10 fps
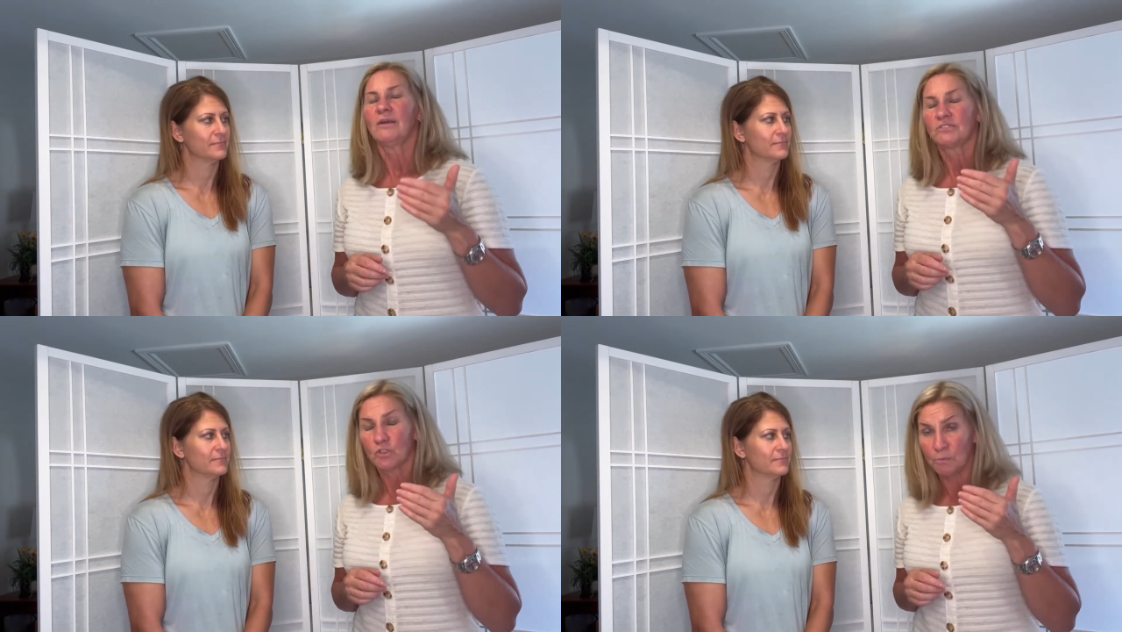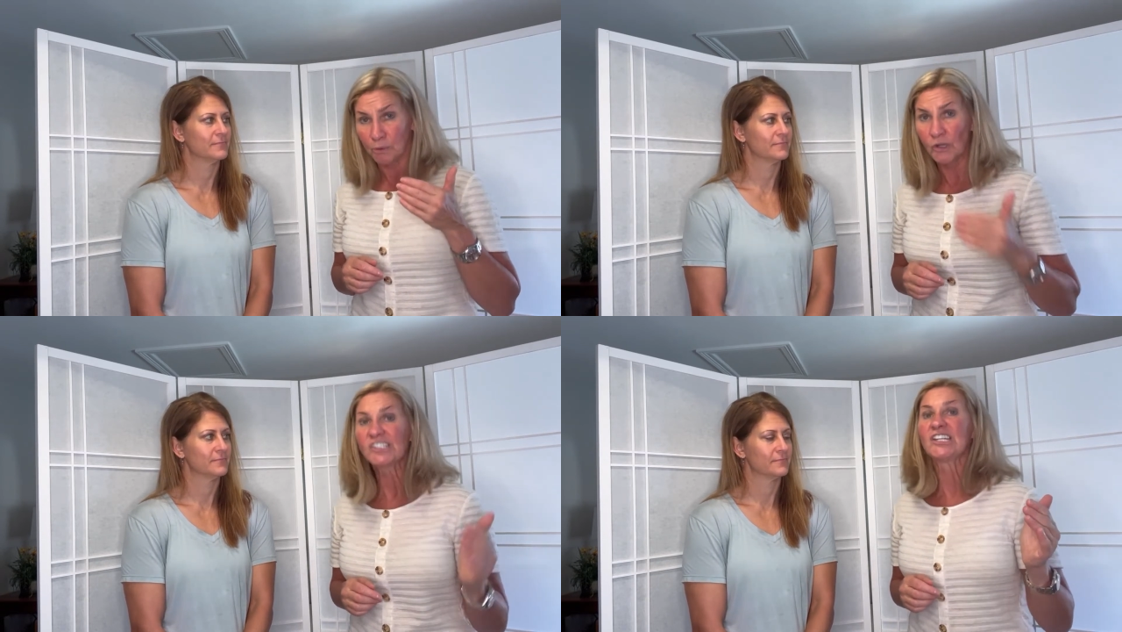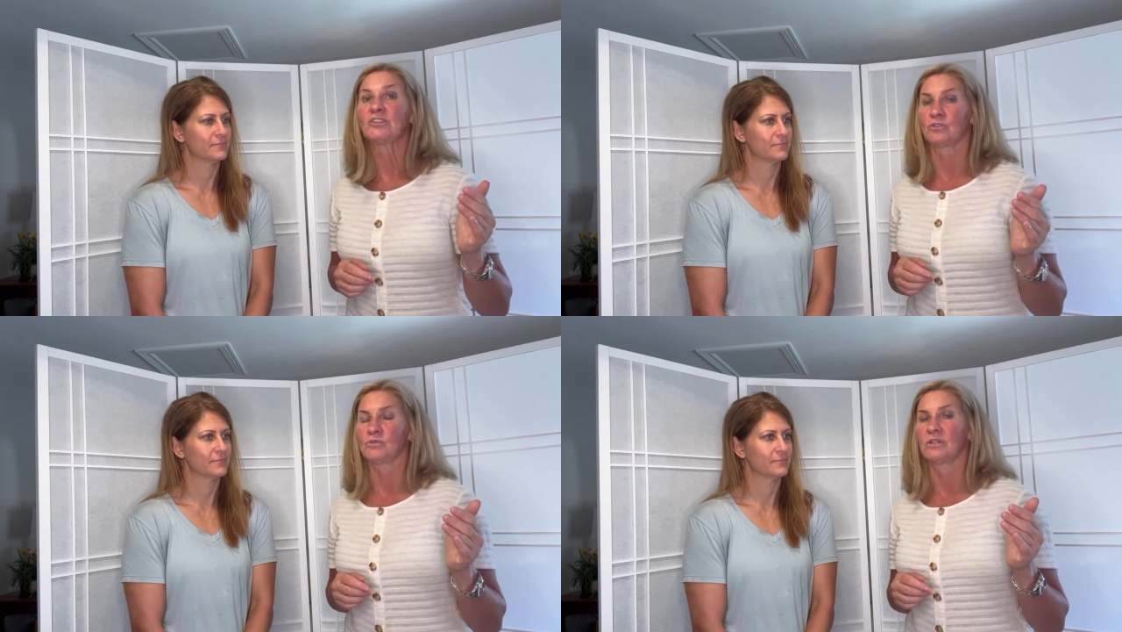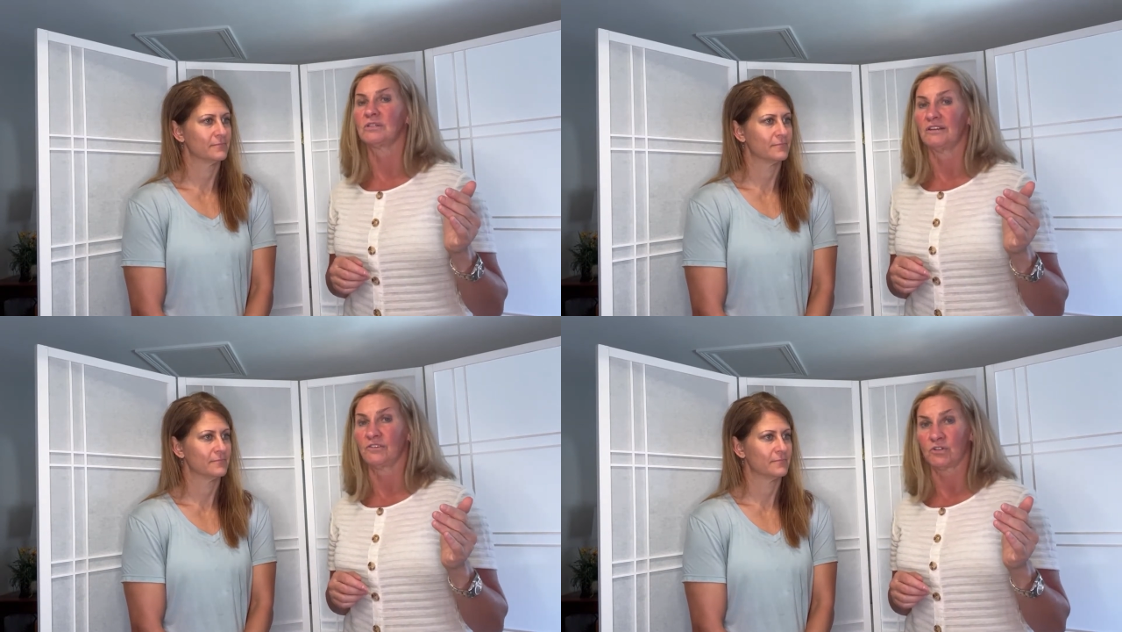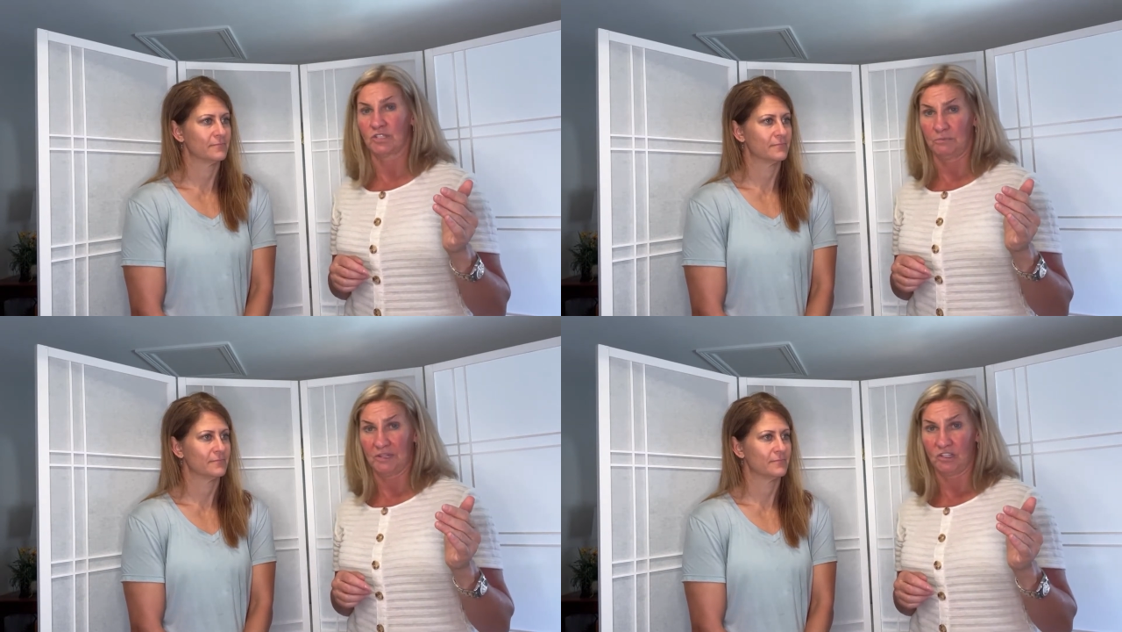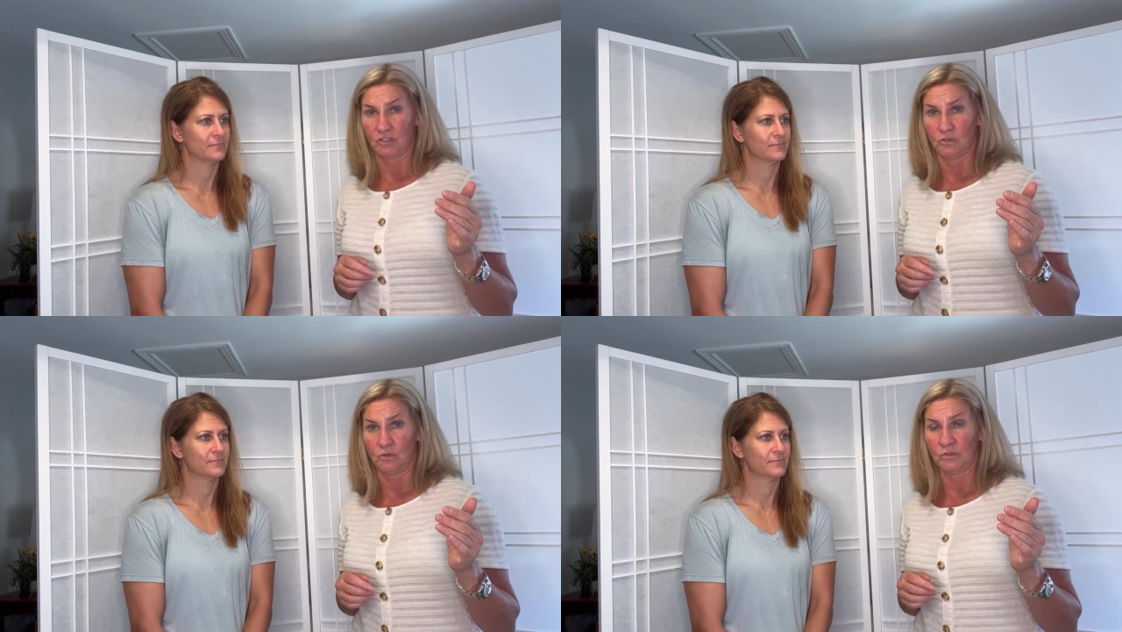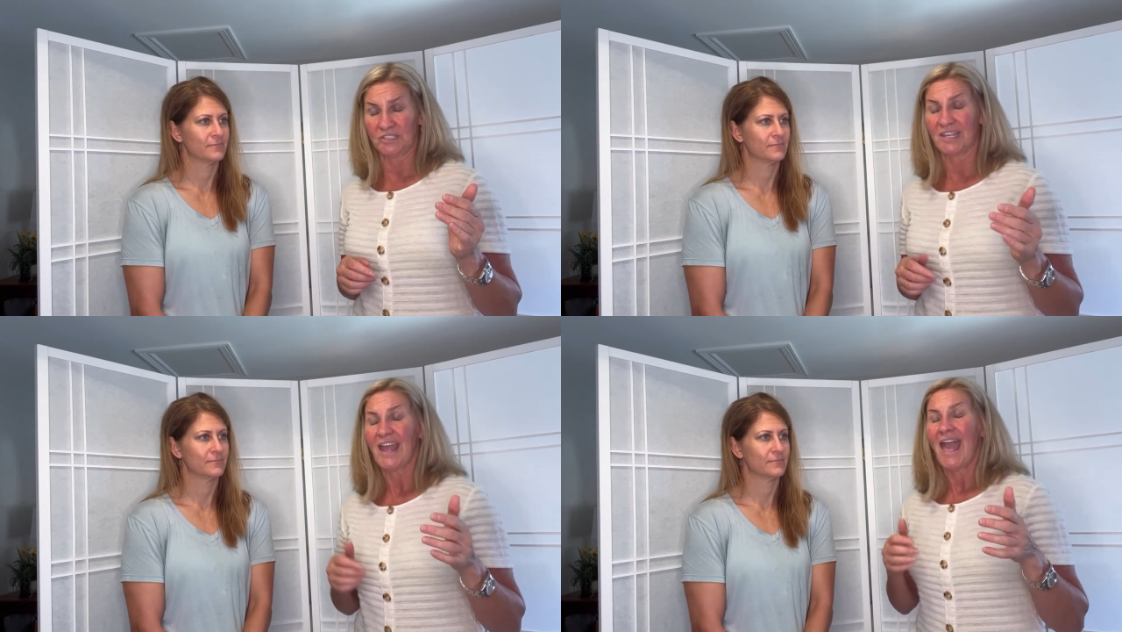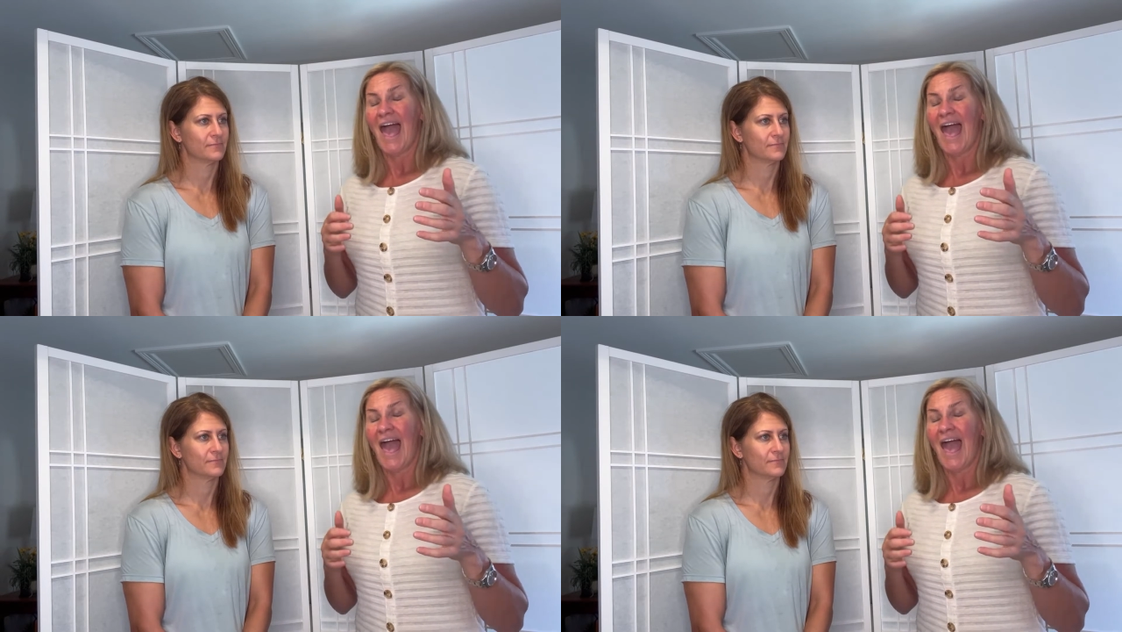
Speaker 1: to push it through the liver to be used.